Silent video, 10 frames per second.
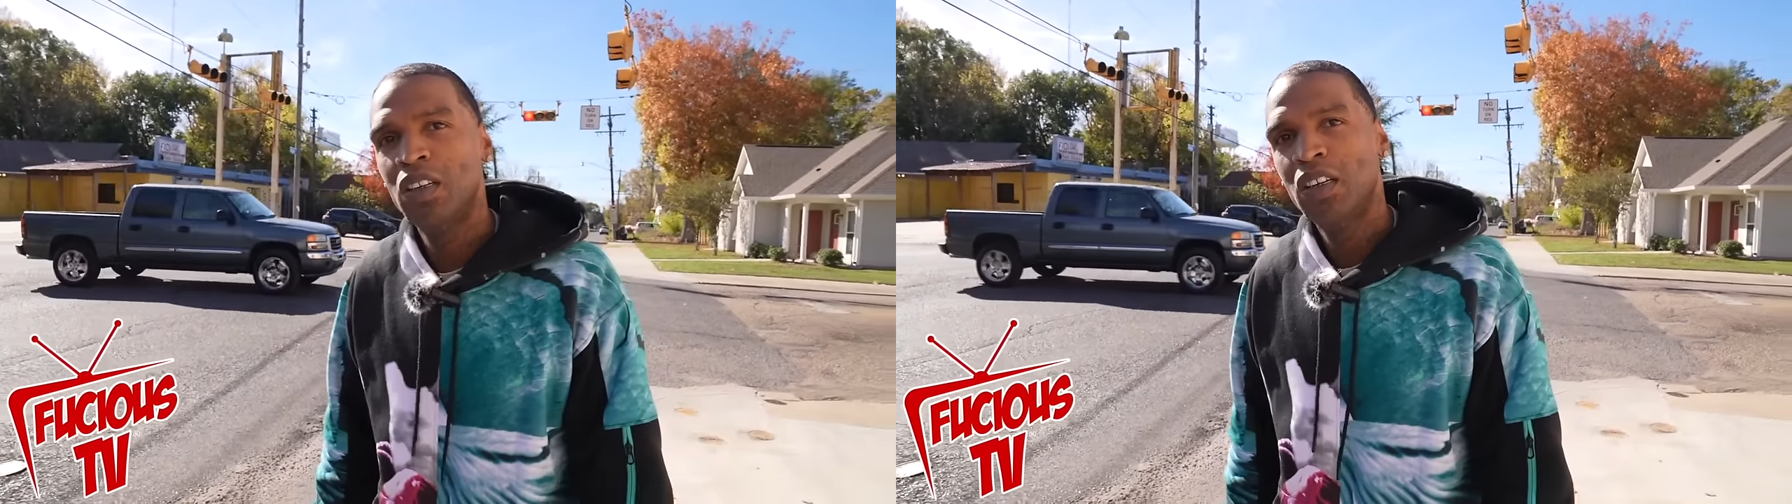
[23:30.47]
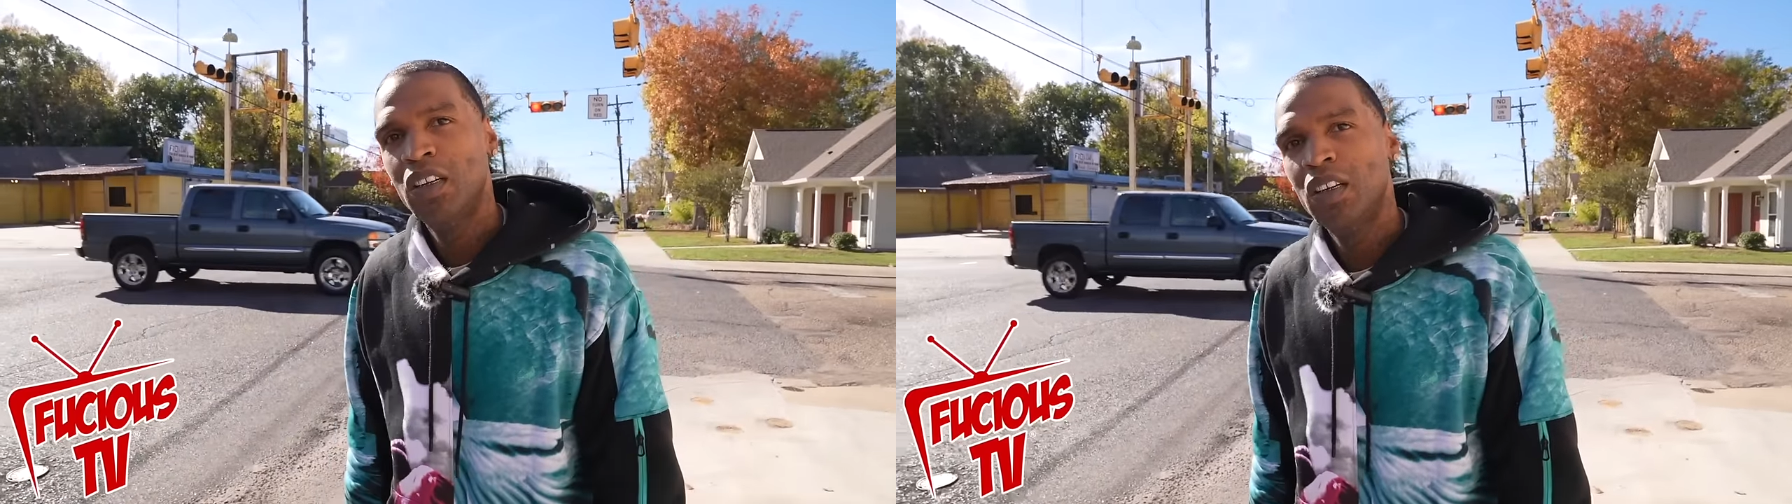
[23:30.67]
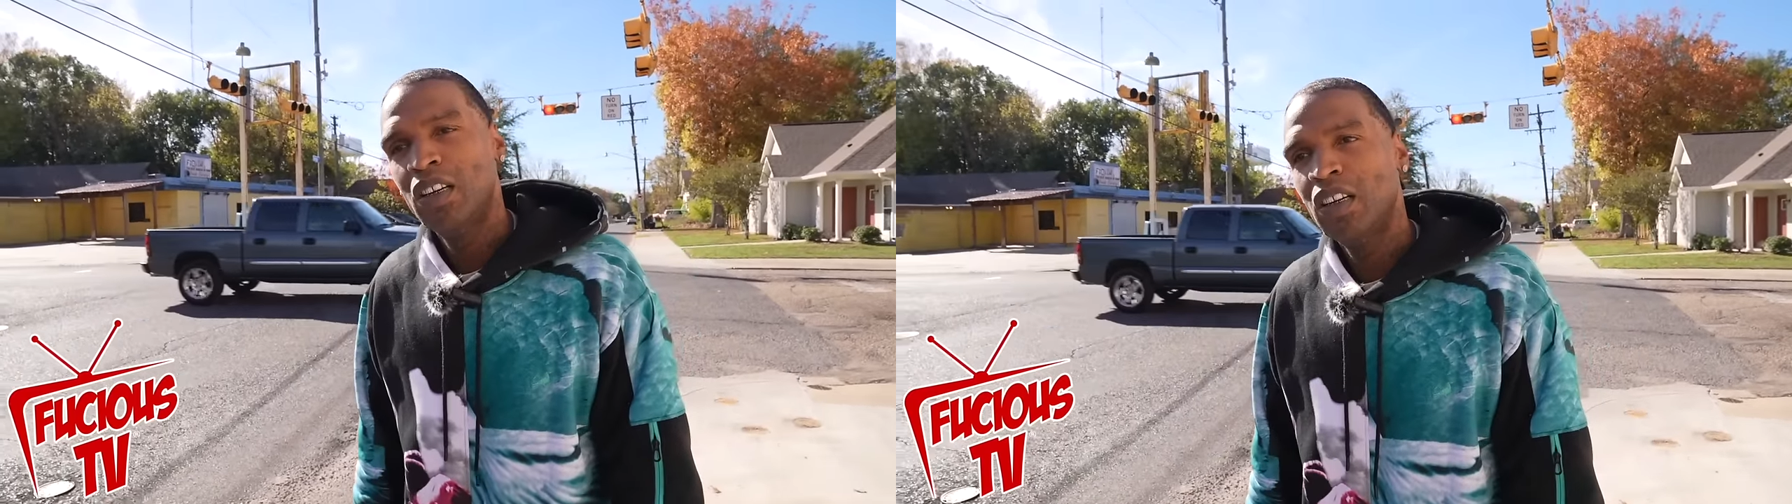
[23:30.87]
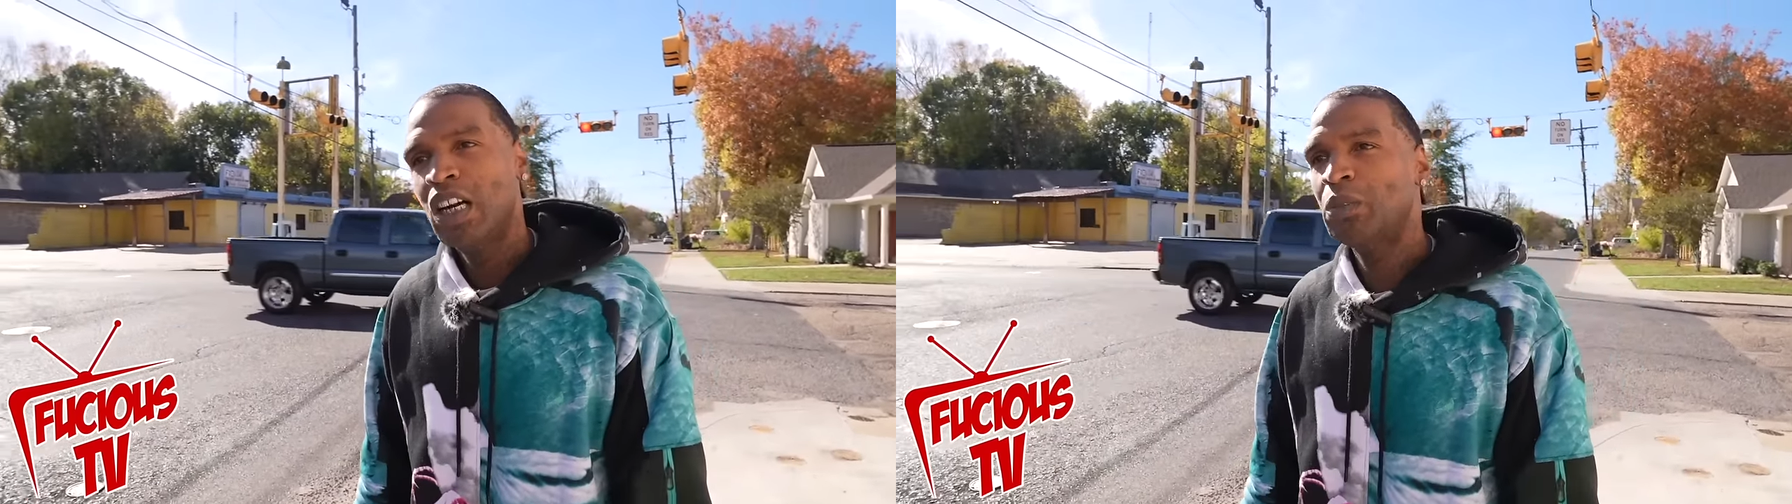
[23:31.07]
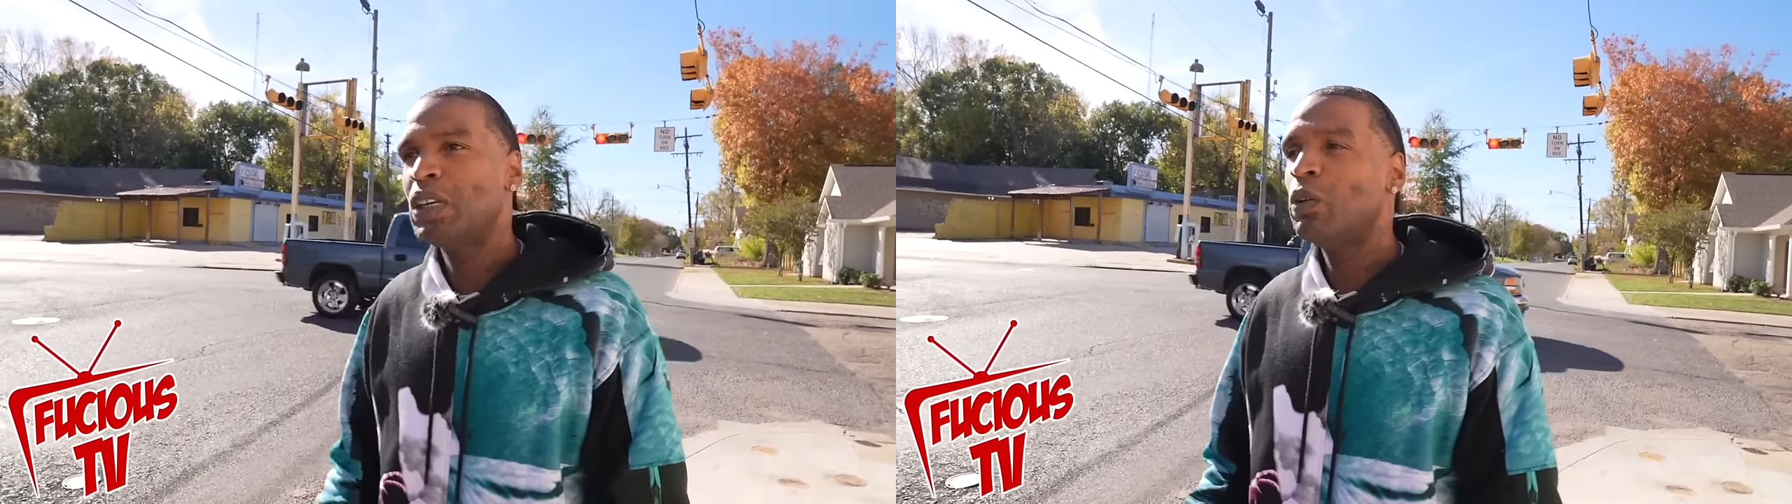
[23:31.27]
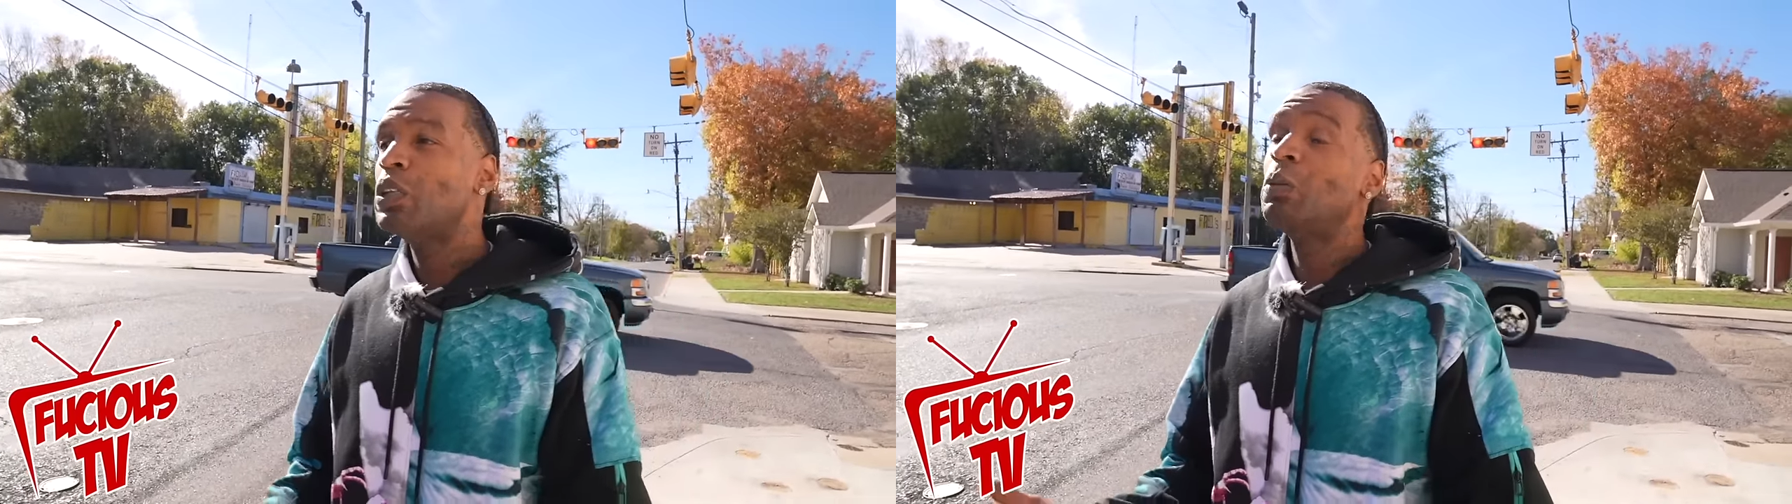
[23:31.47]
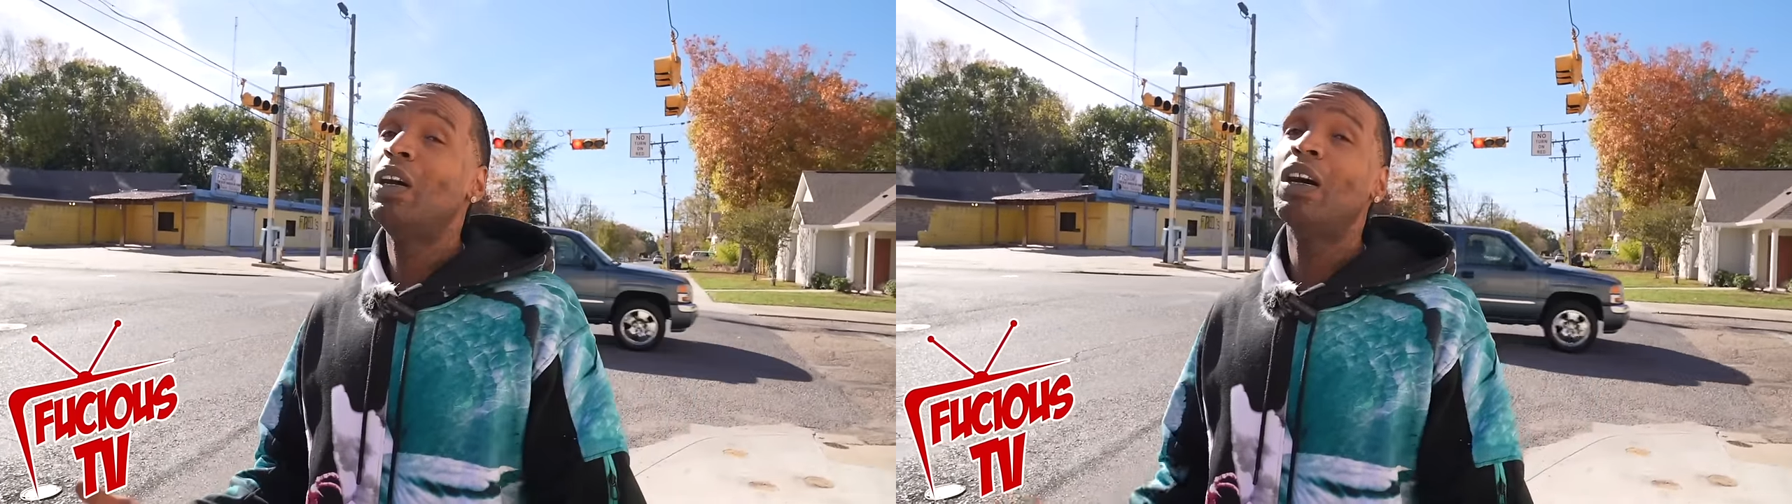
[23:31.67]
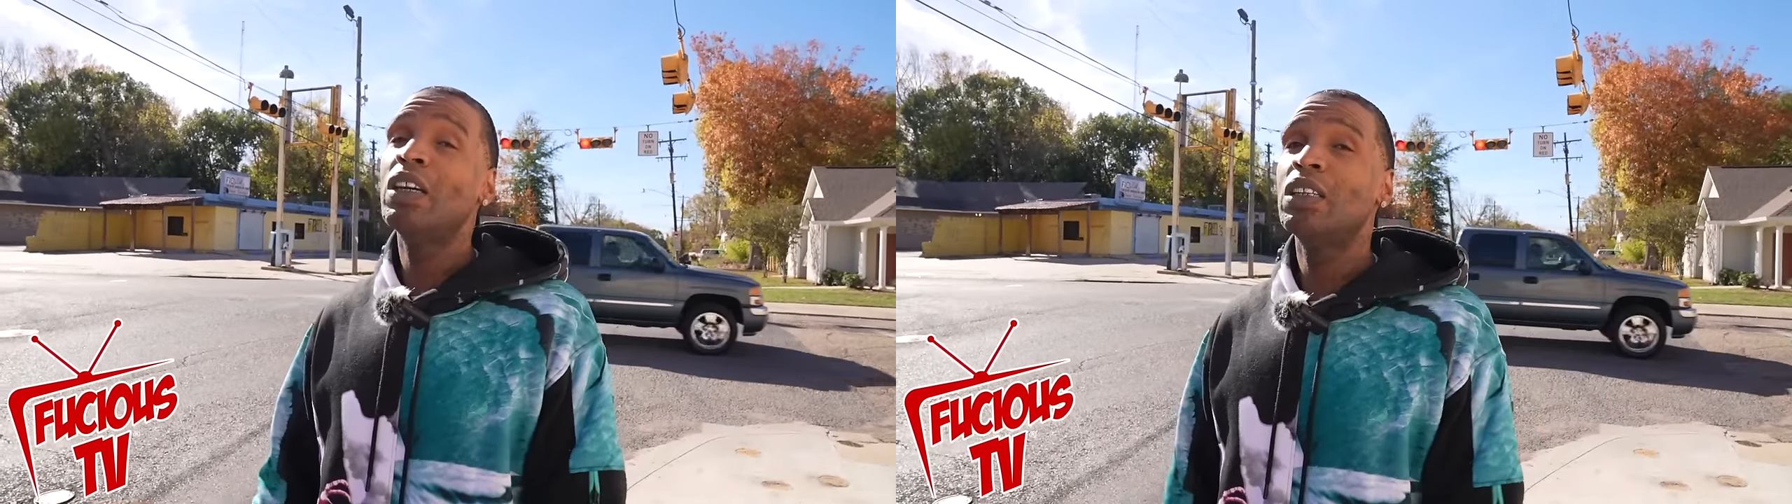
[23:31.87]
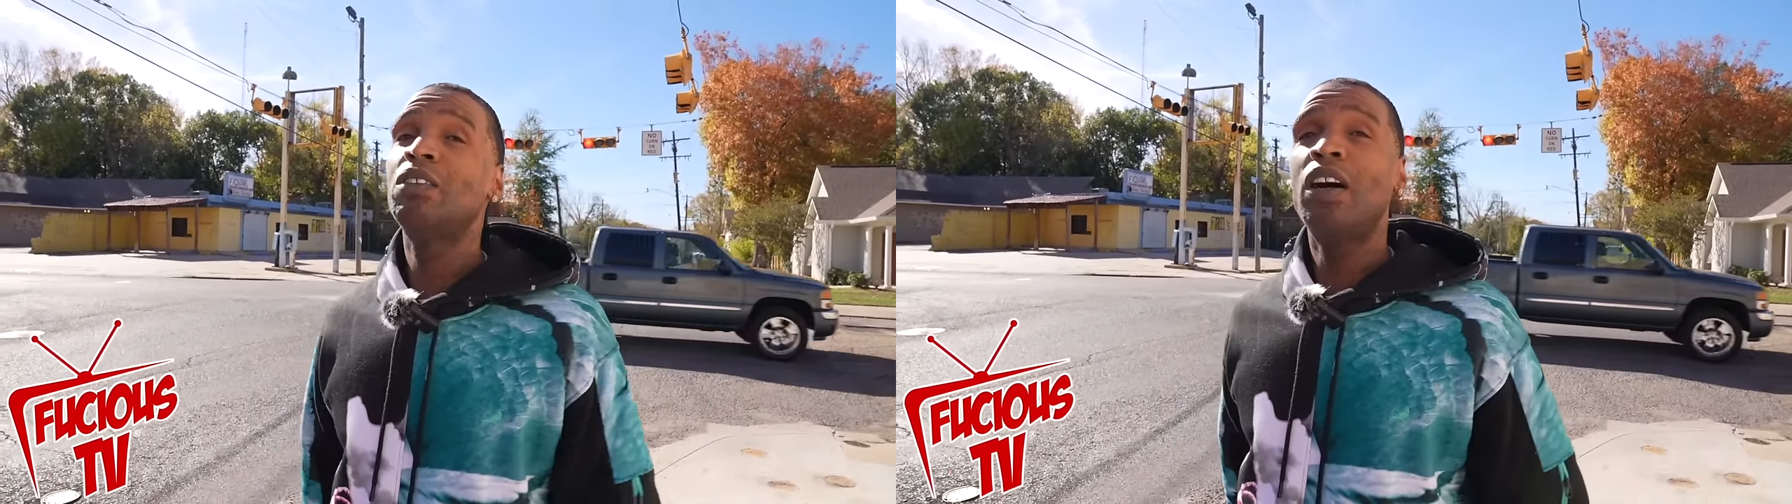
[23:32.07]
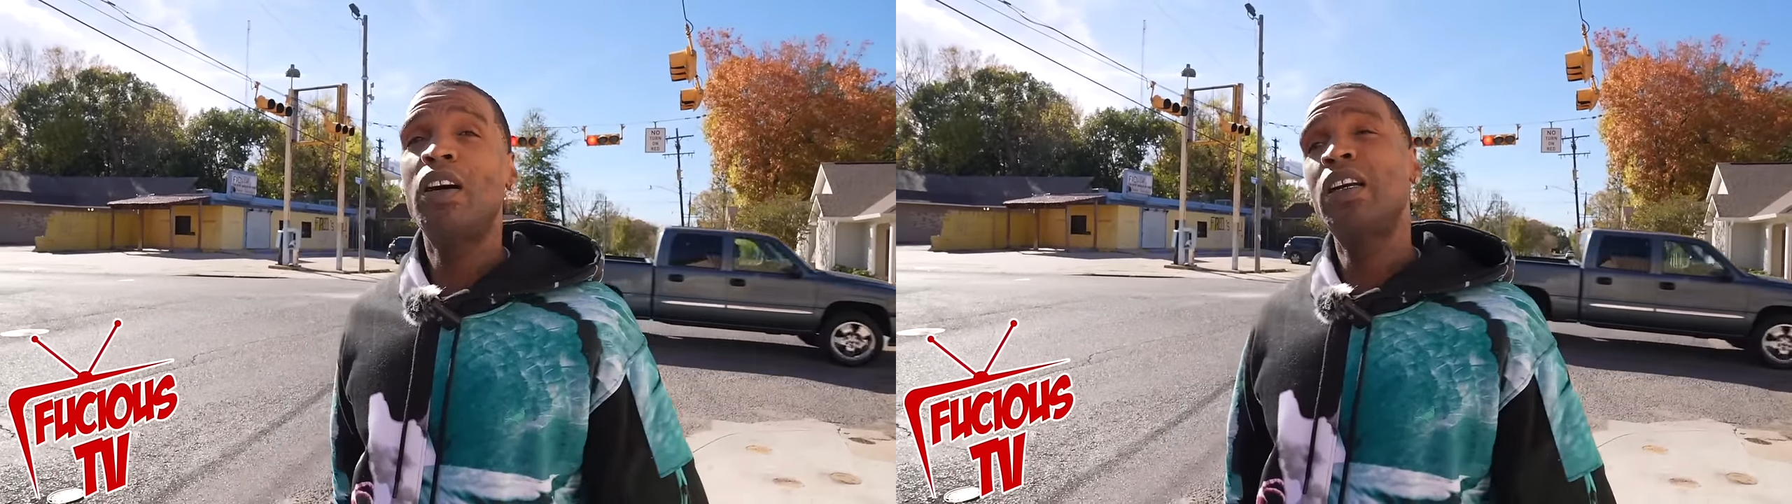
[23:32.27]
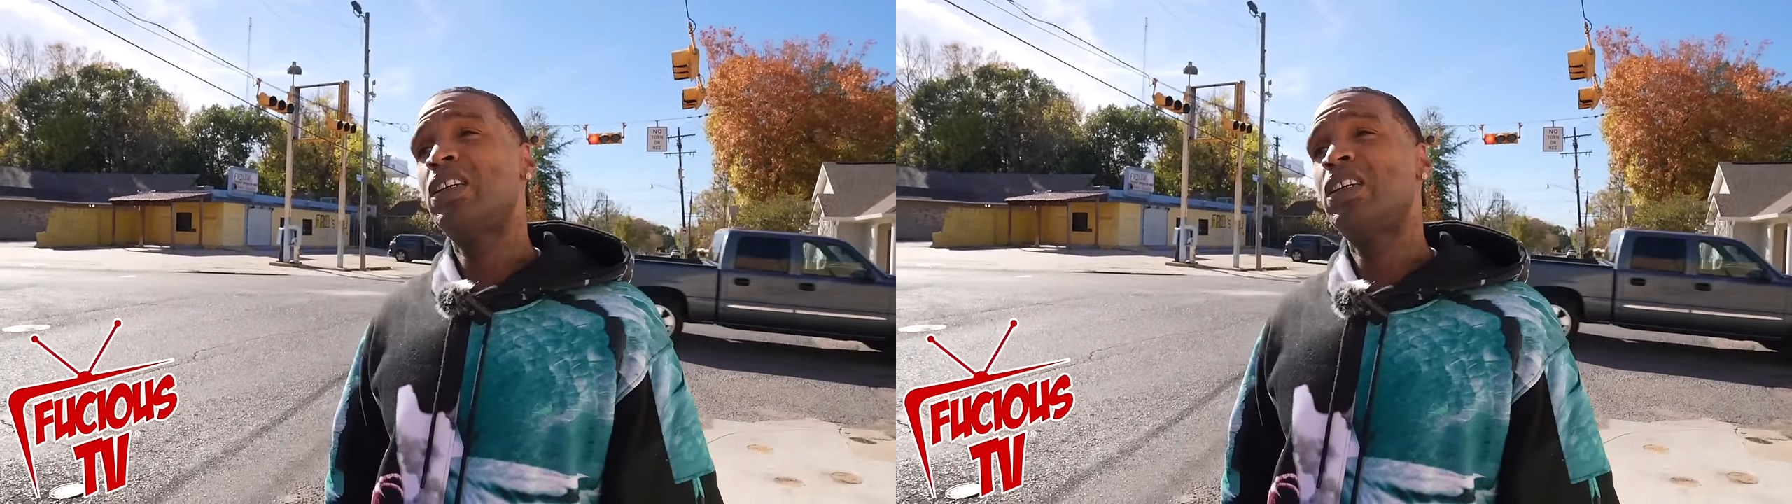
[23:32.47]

Yeah. I'm saying with them guns involved,